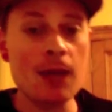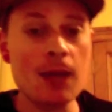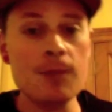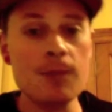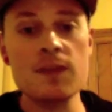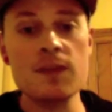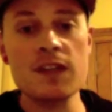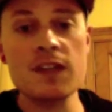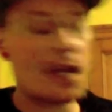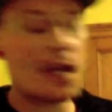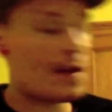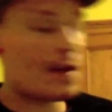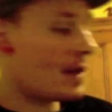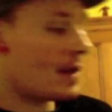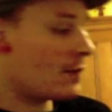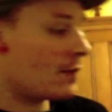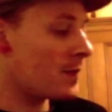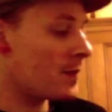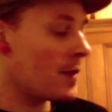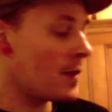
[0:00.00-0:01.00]
So yeah, that
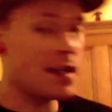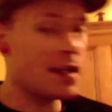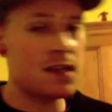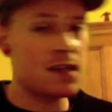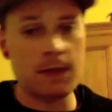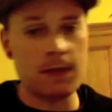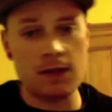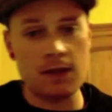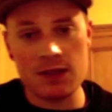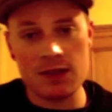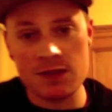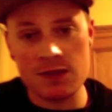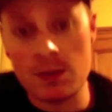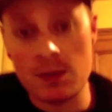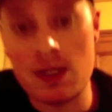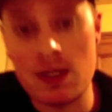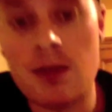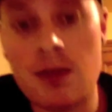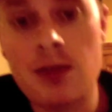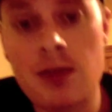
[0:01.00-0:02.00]
was my experience
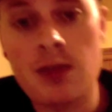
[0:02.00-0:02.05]
with